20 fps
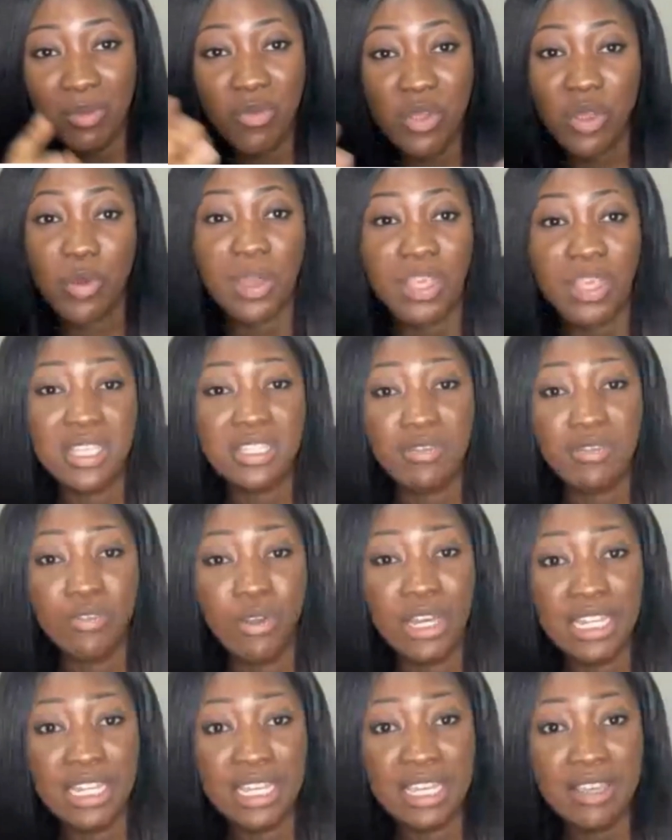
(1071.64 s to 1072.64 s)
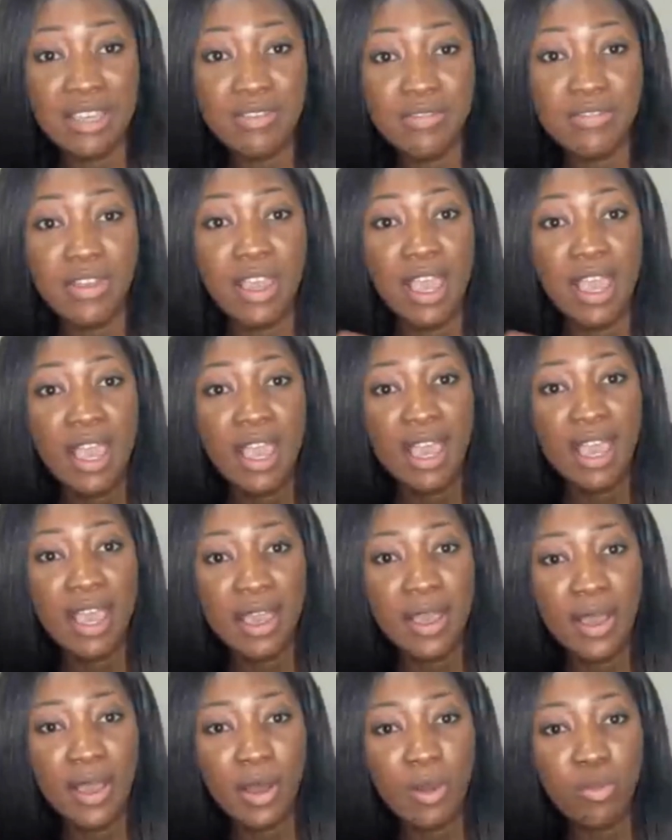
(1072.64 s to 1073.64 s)
request for leave.
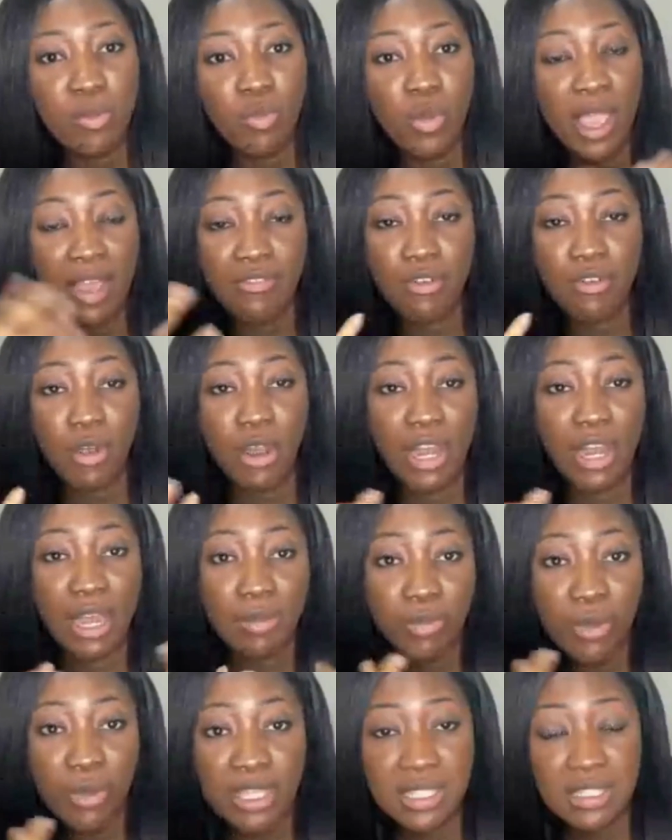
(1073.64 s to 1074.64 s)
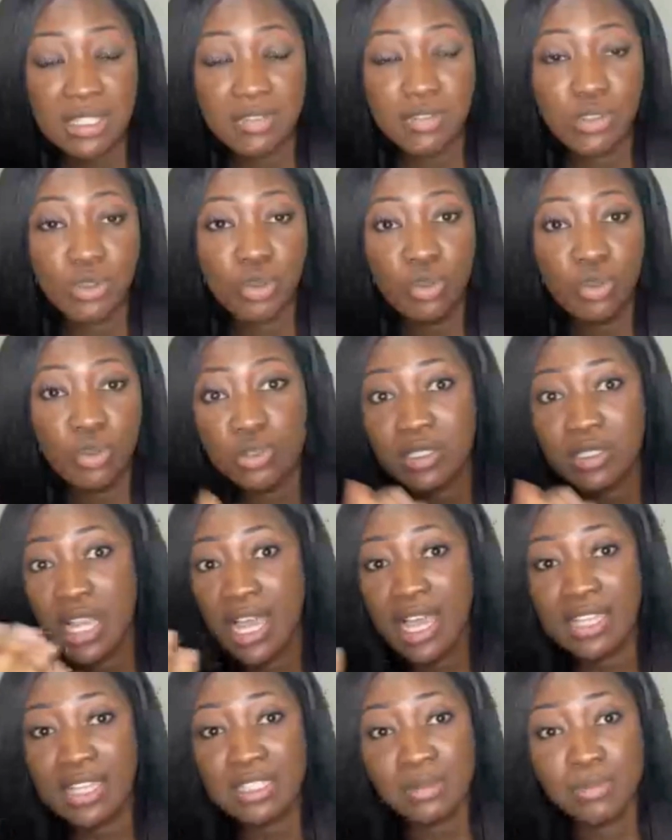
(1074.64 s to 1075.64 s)
We have collaborative tools
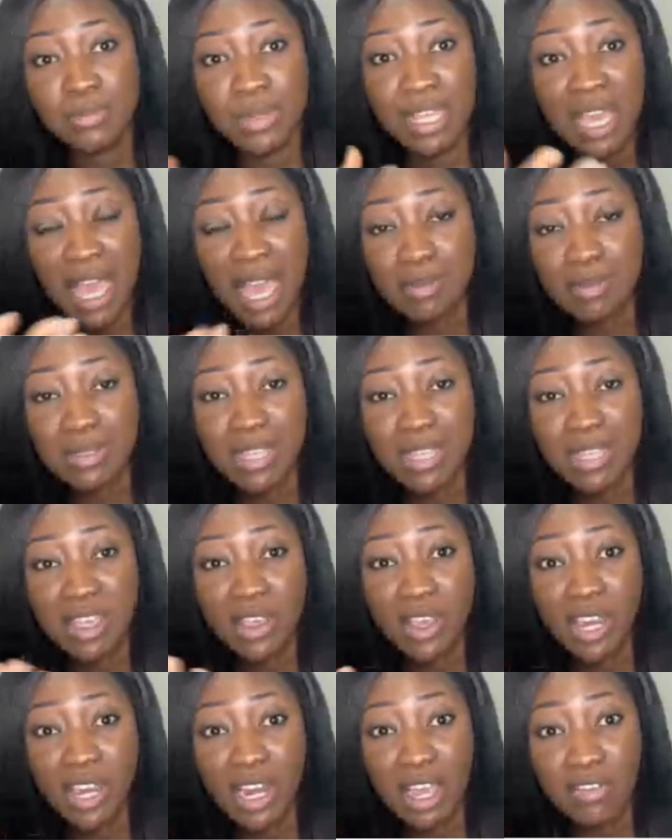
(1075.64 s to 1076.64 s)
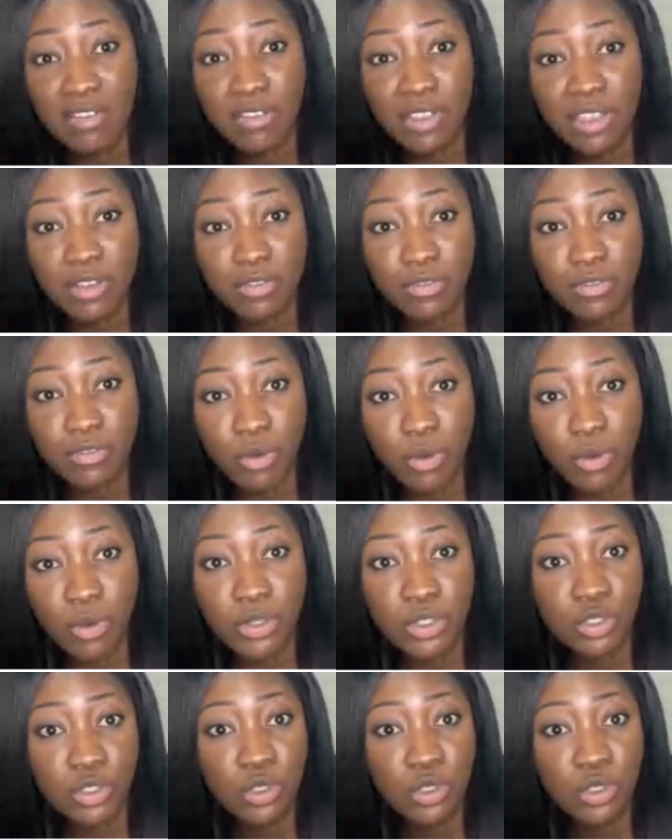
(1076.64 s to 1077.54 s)
that are simply apps that you can have on the phone.